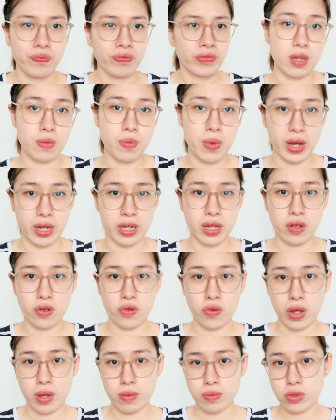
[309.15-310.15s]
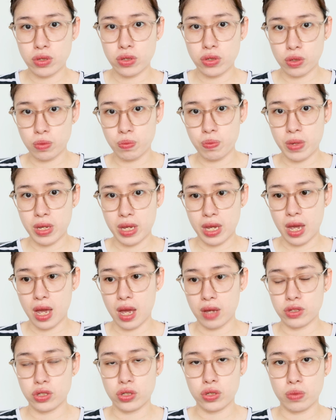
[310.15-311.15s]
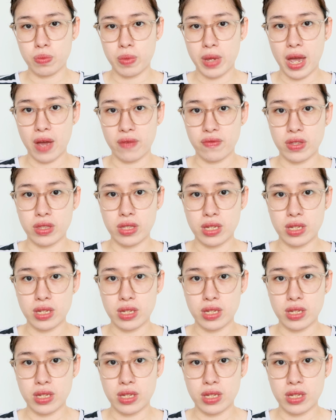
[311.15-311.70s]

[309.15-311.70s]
The BIOM should be having